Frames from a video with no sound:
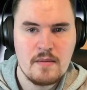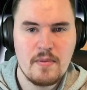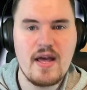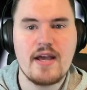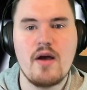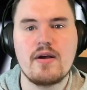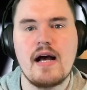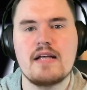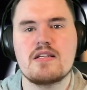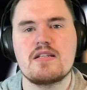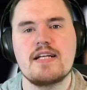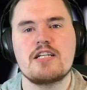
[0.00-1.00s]
But there you go,
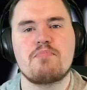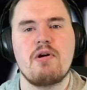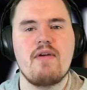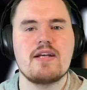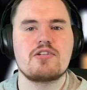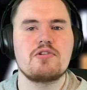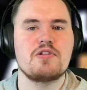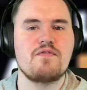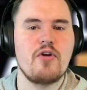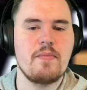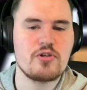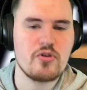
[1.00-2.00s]
guys. This latest pro wrestling news
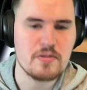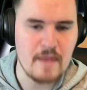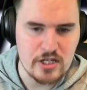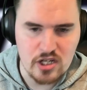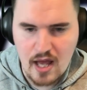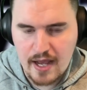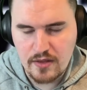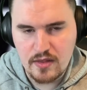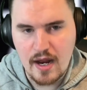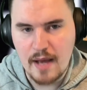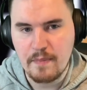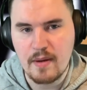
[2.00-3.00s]
for you. Be sure to smash a like on the
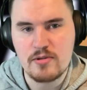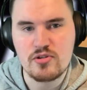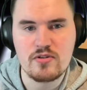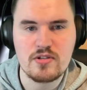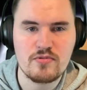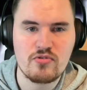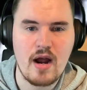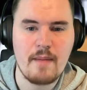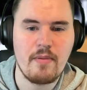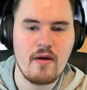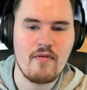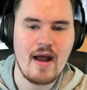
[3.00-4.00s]
like button. Be sure to
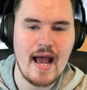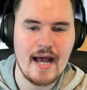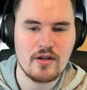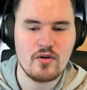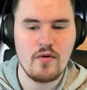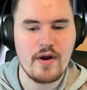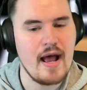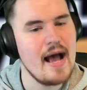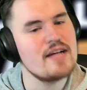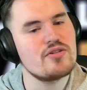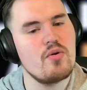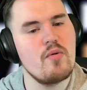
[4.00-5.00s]
subscribe bottom right hand corner.
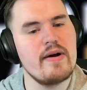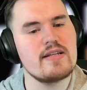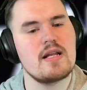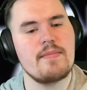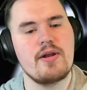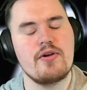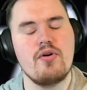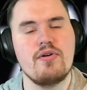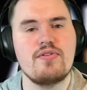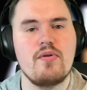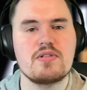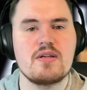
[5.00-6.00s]
As always, let me know your
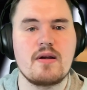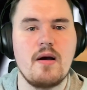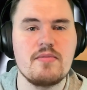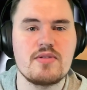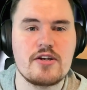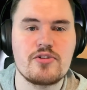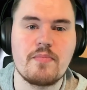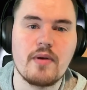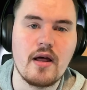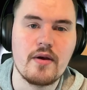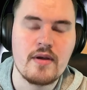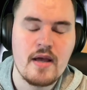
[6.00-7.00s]
thoughts in the comment section
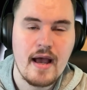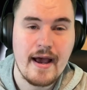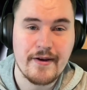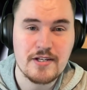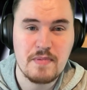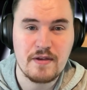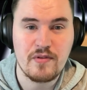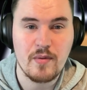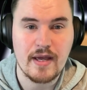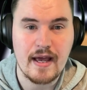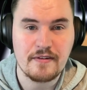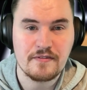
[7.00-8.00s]
below, and I'll speak to you
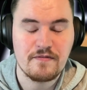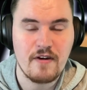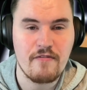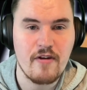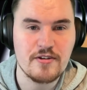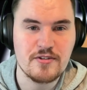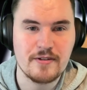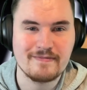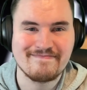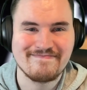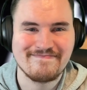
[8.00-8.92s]
again very, very soon.